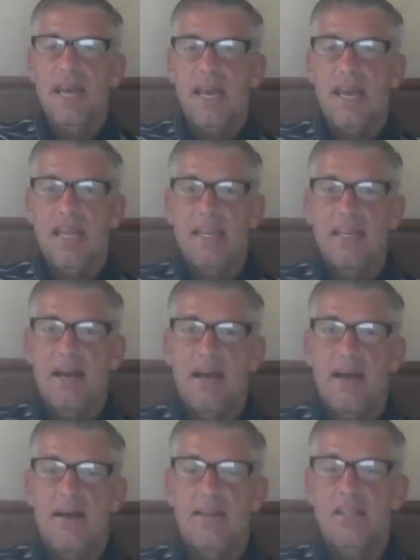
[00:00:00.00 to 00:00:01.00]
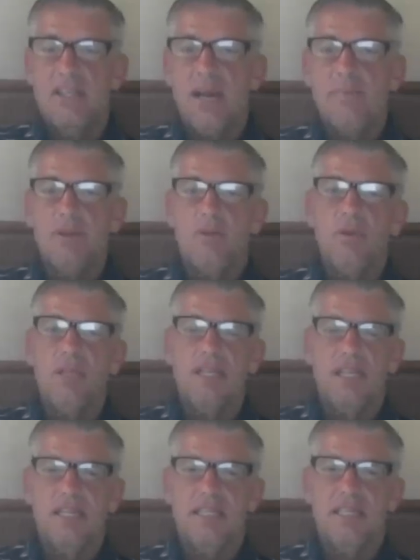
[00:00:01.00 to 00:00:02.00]
And the chapter
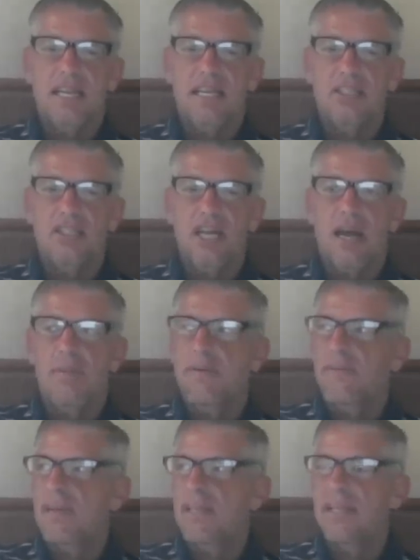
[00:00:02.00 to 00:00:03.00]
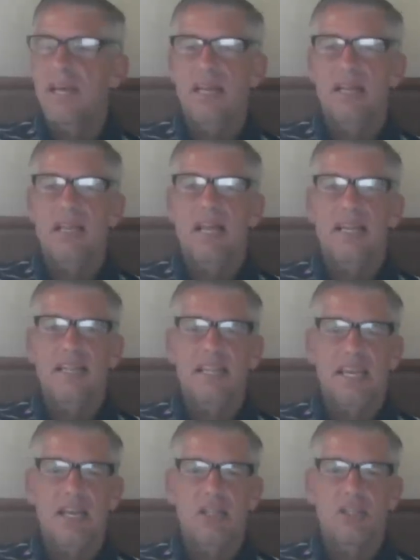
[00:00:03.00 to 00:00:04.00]
really does a nice job of hitting on a lot of
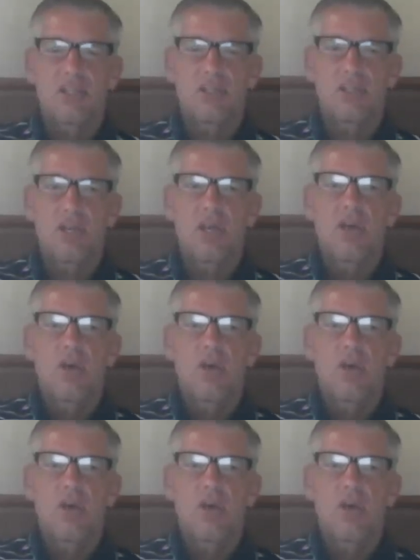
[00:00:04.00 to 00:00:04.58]
the issues